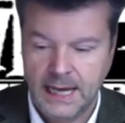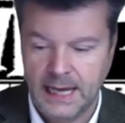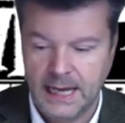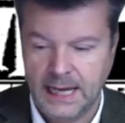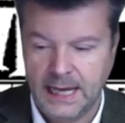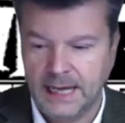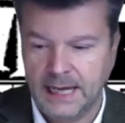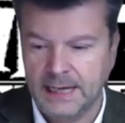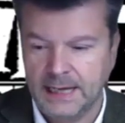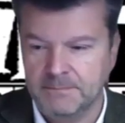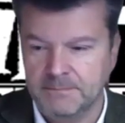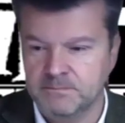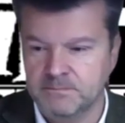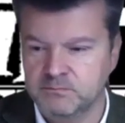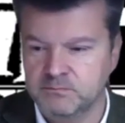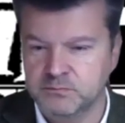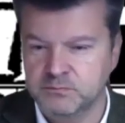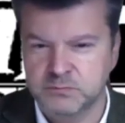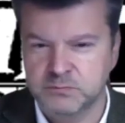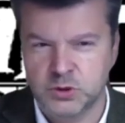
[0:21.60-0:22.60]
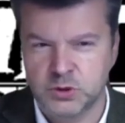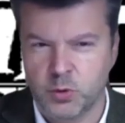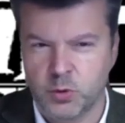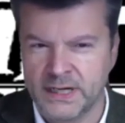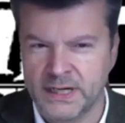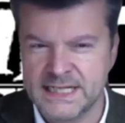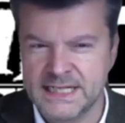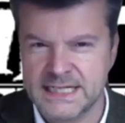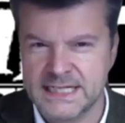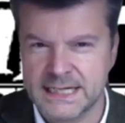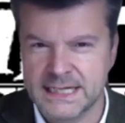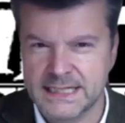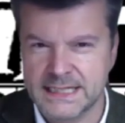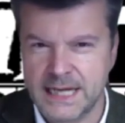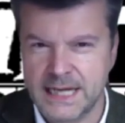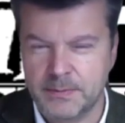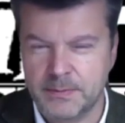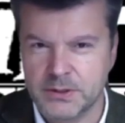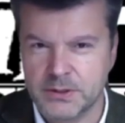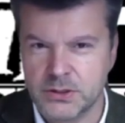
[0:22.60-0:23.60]
Uh, 26
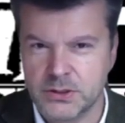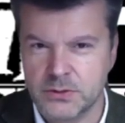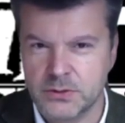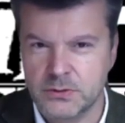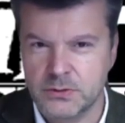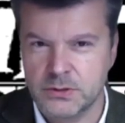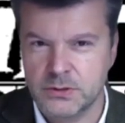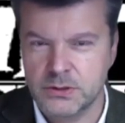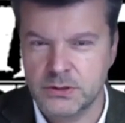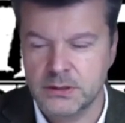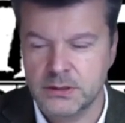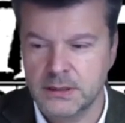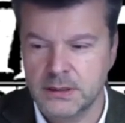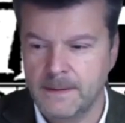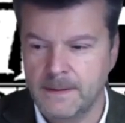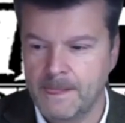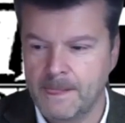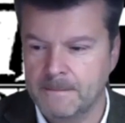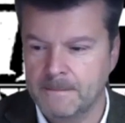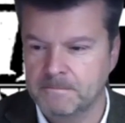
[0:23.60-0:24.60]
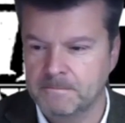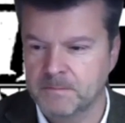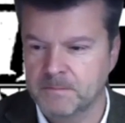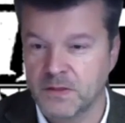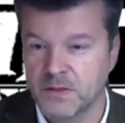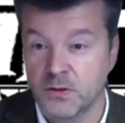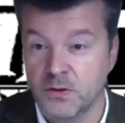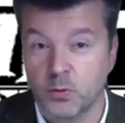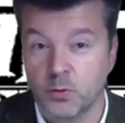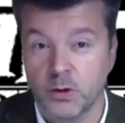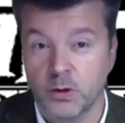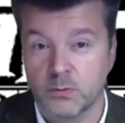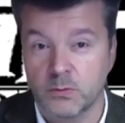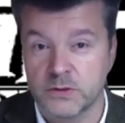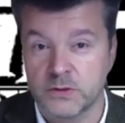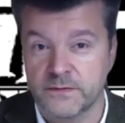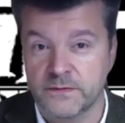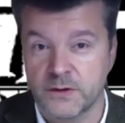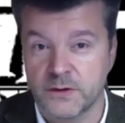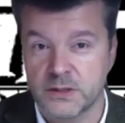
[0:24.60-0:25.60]
episodes, though when it was
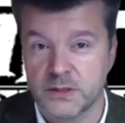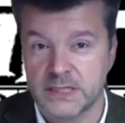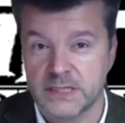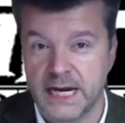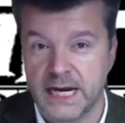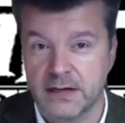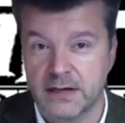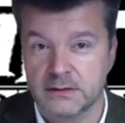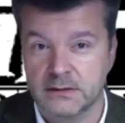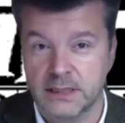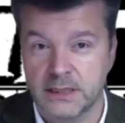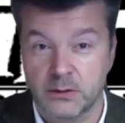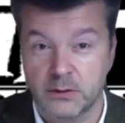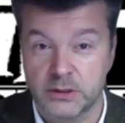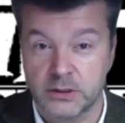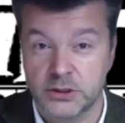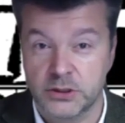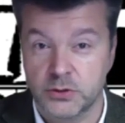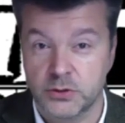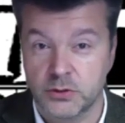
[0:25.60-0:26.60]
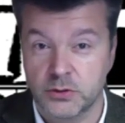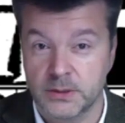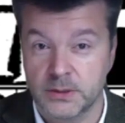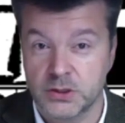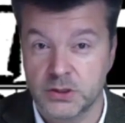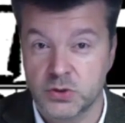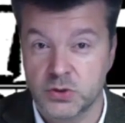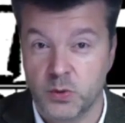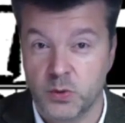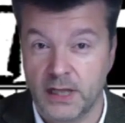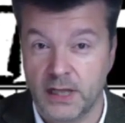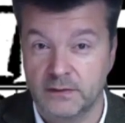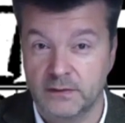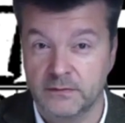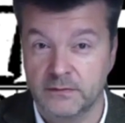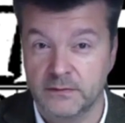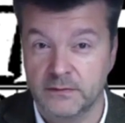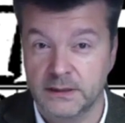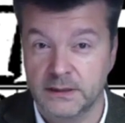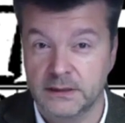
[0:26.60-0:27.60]
first aired they only showed about 12
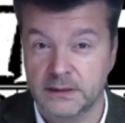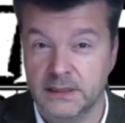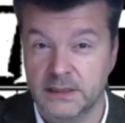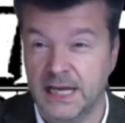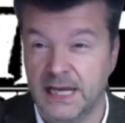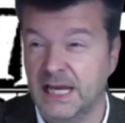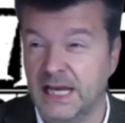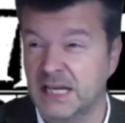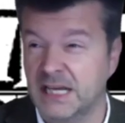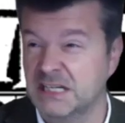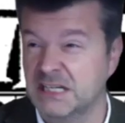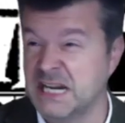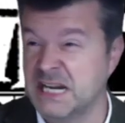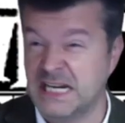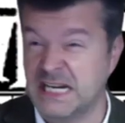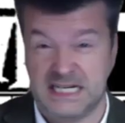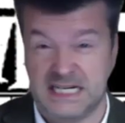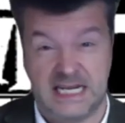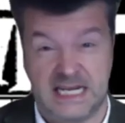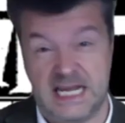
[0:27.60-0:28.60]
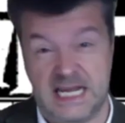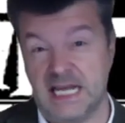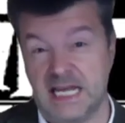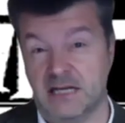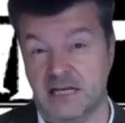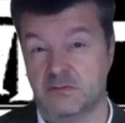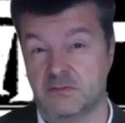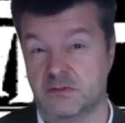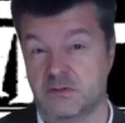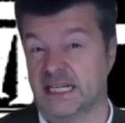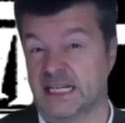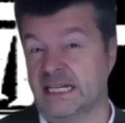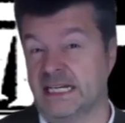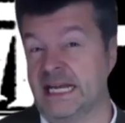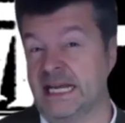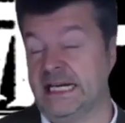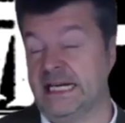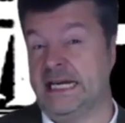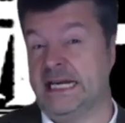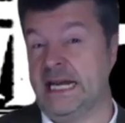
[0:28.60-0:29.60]
of it. 98 was like
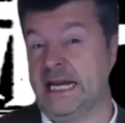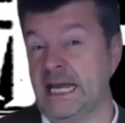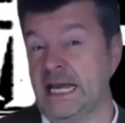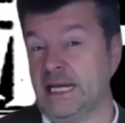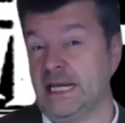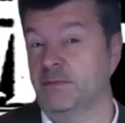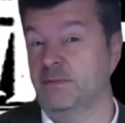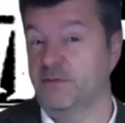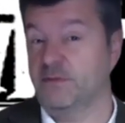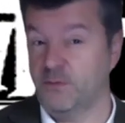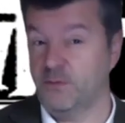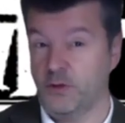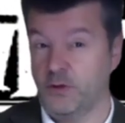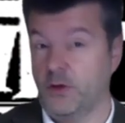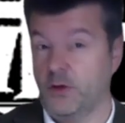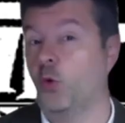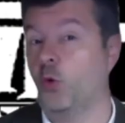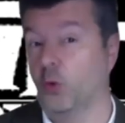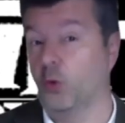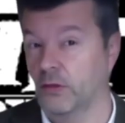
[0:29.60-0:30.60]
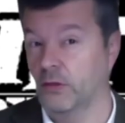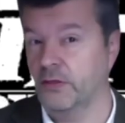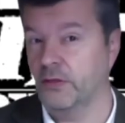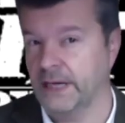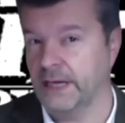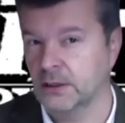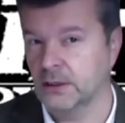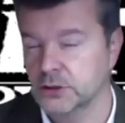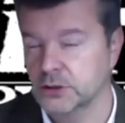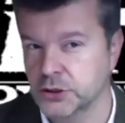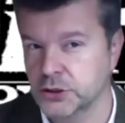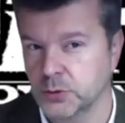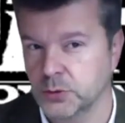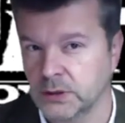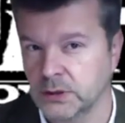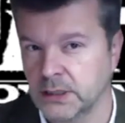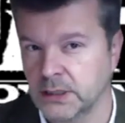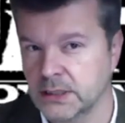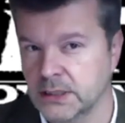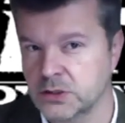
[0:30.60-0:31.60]
99 before the whole thing got
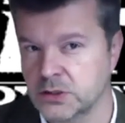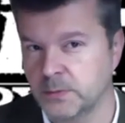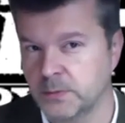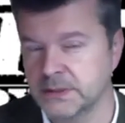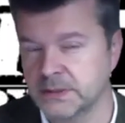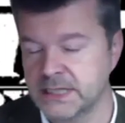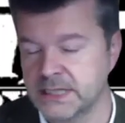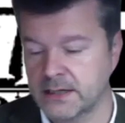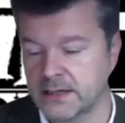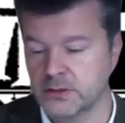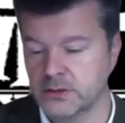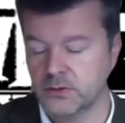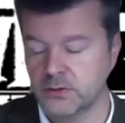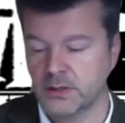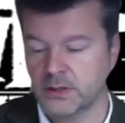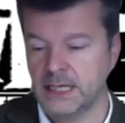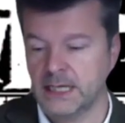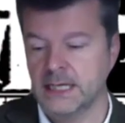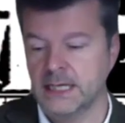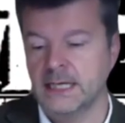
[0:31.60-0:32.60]
shown in its home territory.